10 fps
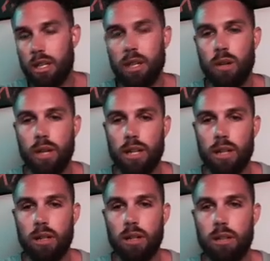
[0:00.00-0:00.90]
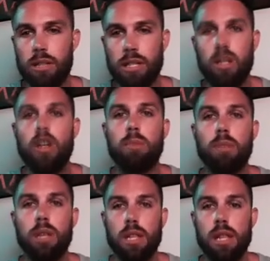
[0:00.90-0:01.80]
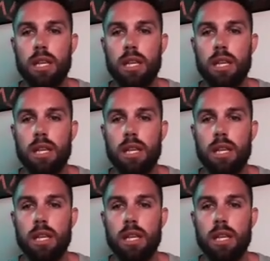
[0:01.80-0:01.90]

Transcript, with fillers: you know, like 600 plus